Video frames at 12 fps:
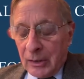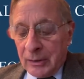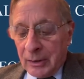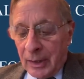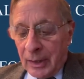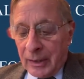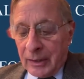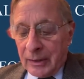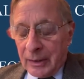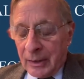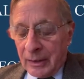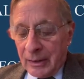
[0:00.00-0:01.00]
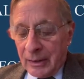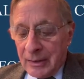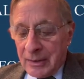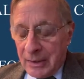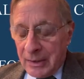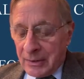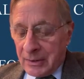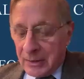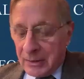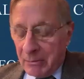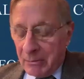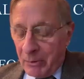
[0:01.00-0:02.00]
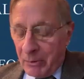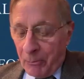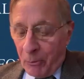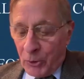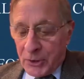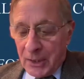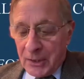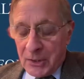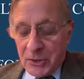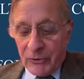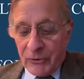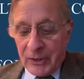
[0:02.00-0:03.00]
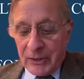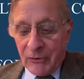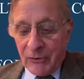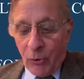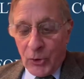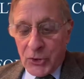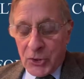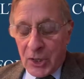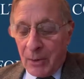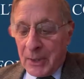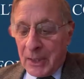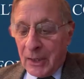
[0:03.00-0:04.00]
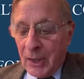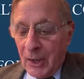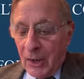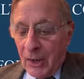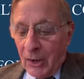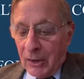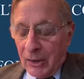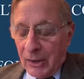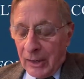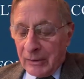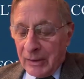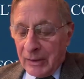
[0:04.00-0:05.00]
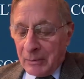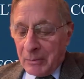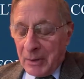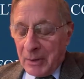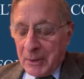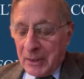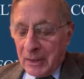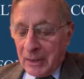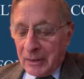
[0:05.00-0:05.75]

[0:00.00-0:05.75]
Is it a portentous of a divorce coming and maybe